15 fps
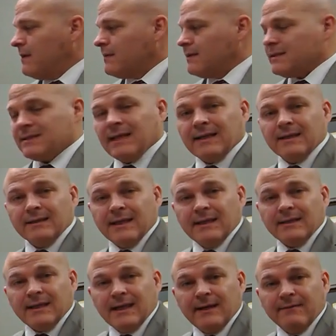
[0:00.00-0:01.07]
The second
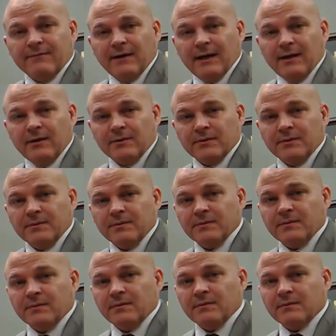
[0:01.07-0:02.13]
8K filed
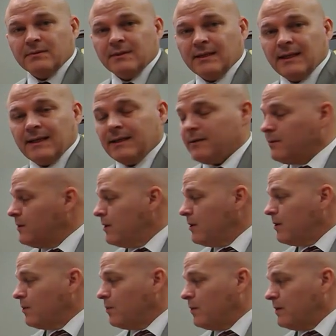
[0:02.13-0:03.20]
today
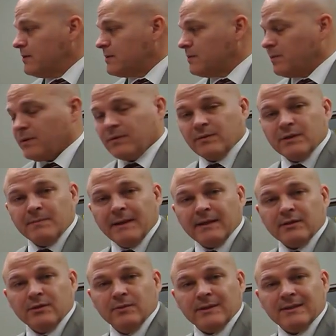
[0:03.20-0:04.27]
was with respect
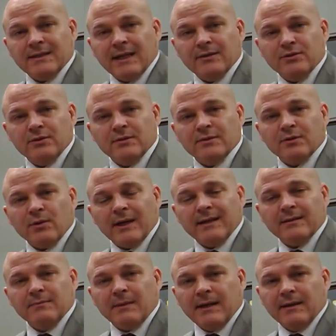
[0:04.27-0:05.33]
to extensions
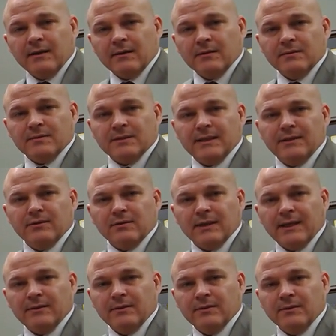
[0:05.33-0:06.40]
granted by our senior
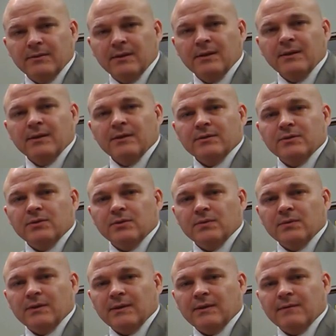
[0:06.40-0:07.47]
lender to
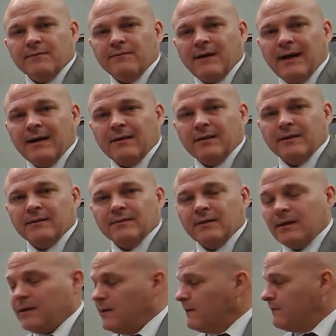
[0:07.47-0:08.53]
the filing
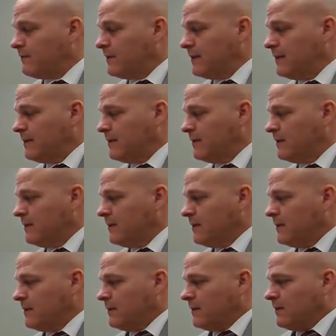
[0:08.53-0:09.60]
of the
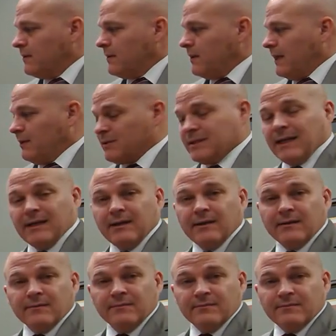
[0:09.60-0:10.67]

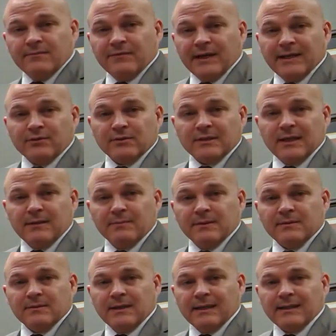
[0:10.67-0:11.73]
outstanding financial
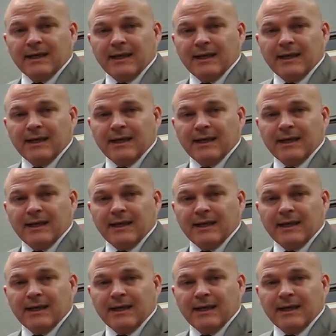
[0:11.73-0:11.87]
statements at